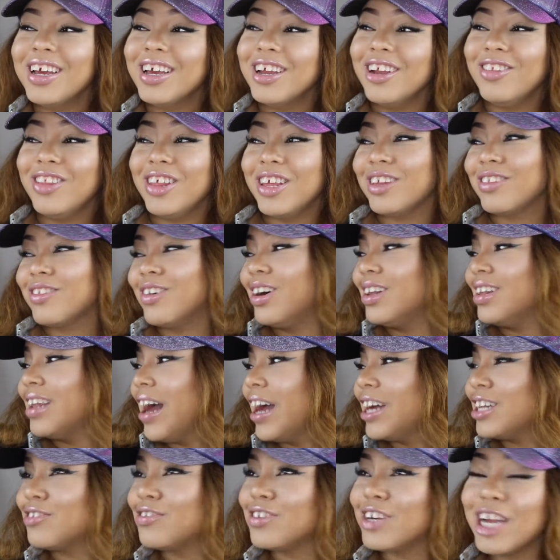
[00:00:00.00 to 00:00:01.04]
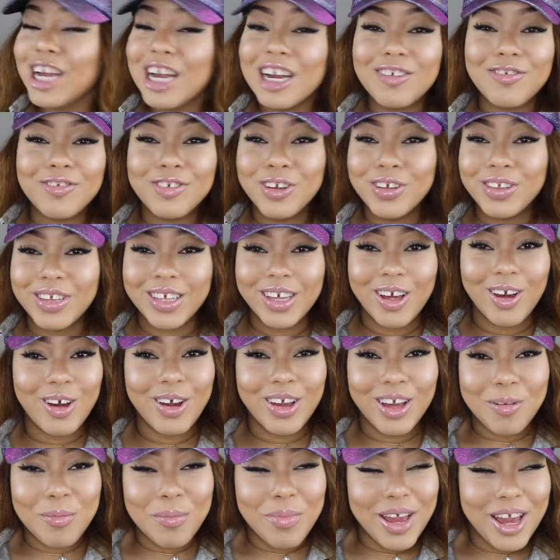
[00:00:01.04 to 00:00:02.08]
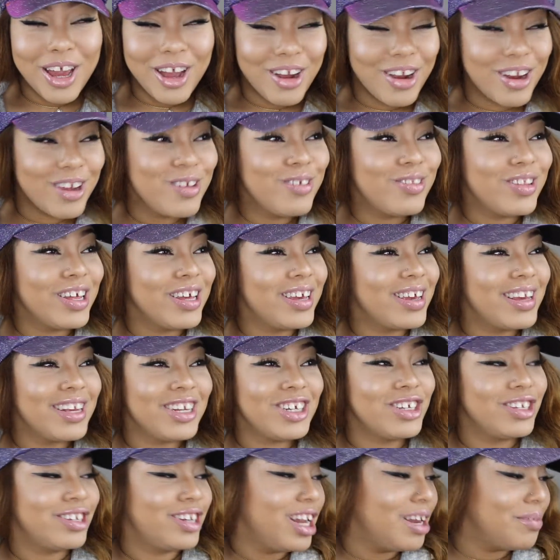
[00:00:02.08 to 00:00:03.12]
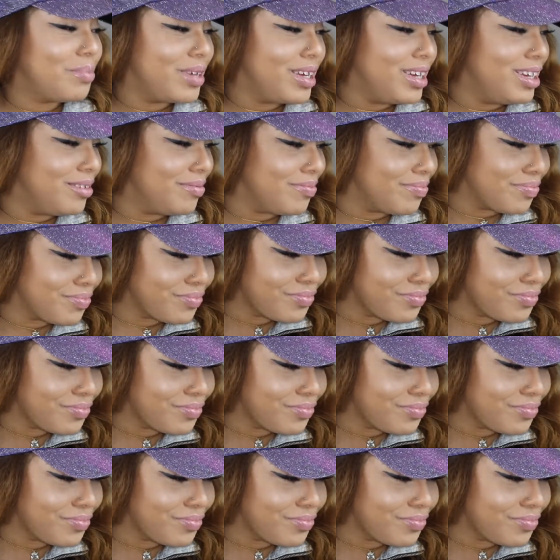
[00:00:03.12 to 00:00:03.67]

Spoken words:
You think it's gonna last forever. You think y'all gonna get married. You think it's just gonna be